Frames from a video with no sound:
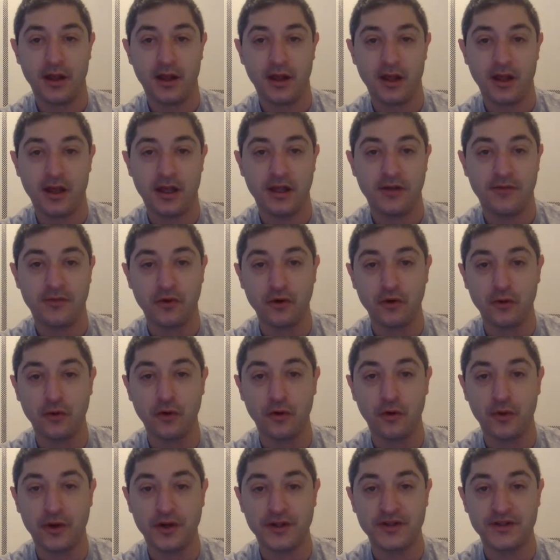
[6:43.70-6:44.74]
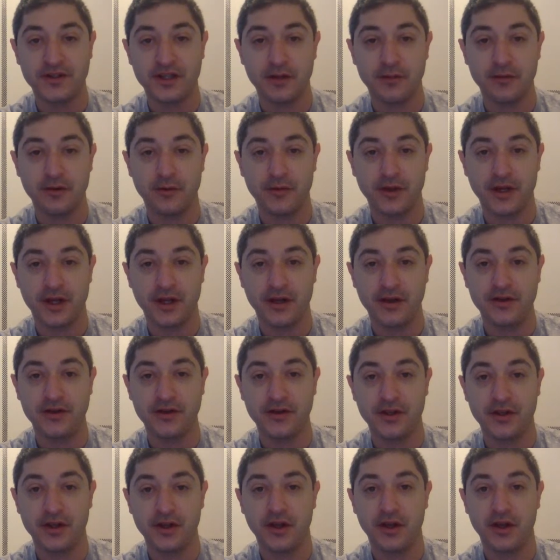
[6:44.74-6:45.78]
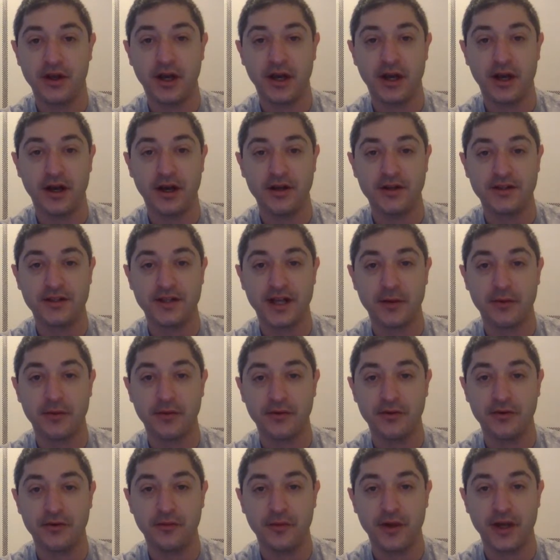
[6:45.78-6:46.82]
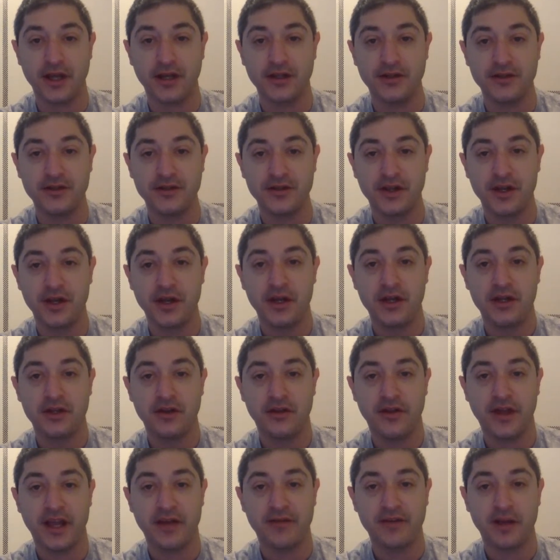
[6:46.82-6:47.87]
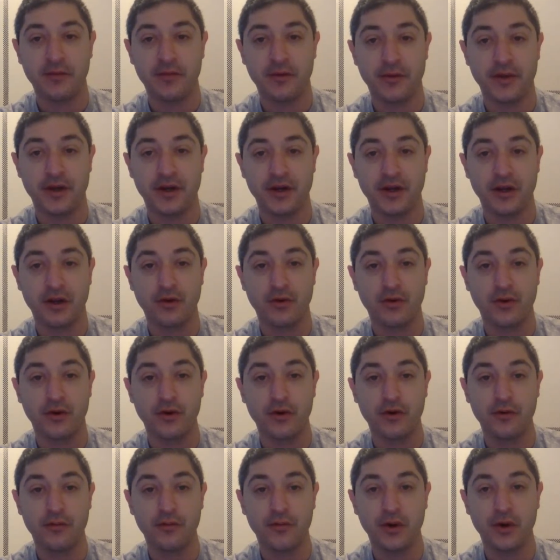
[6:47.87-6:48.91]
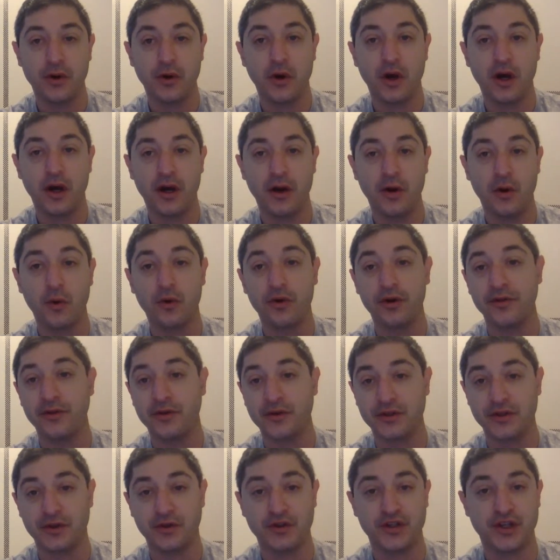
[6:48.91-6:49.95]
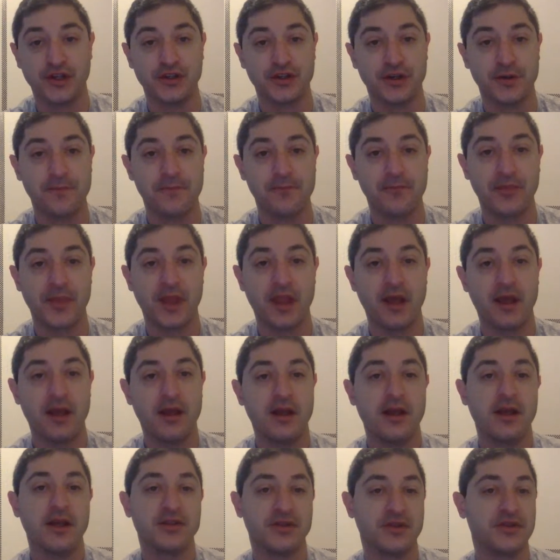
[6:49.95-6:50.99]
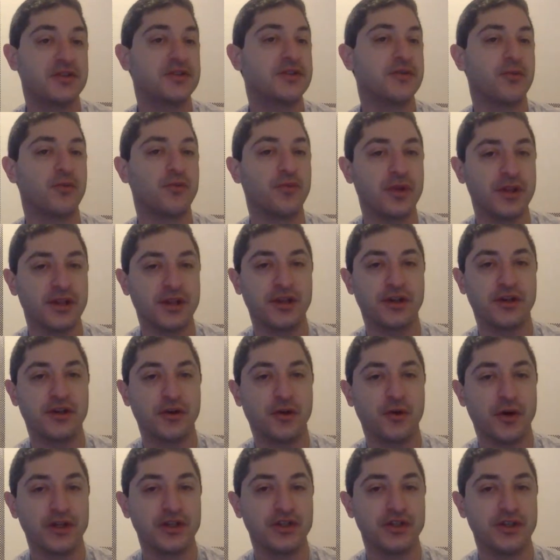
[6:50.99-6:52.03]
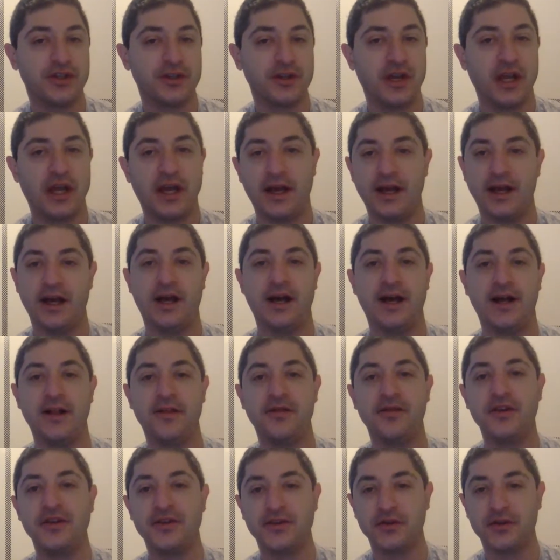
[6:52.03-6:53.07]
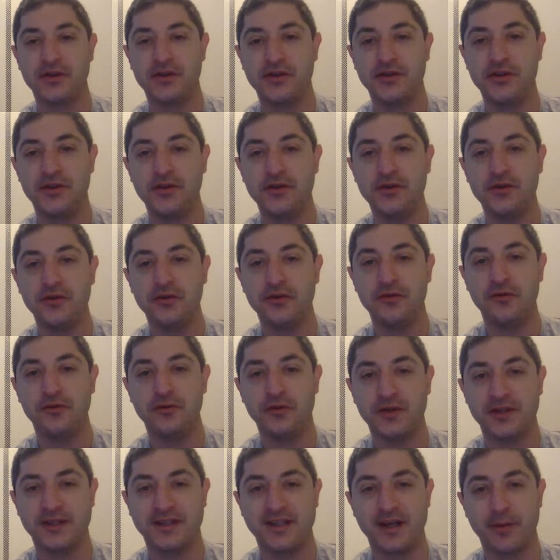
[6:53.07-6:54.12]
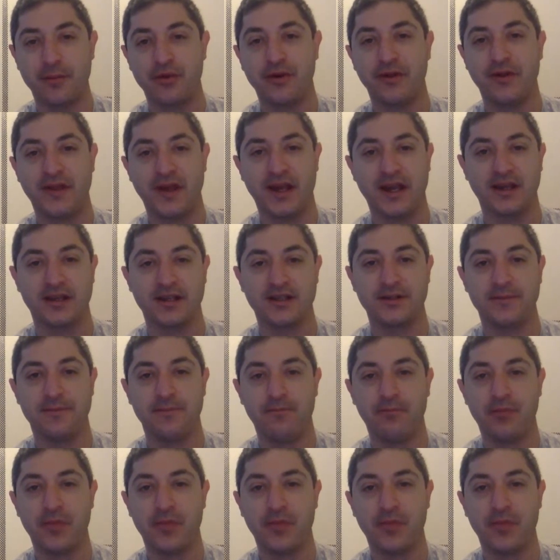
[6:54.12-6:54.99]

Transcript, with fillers: If Google wants to implement uh, unstoppable domains, do they have to implement it in Chrome uh, or in their search engine? So this is a really good question. Uh, these are two separate things.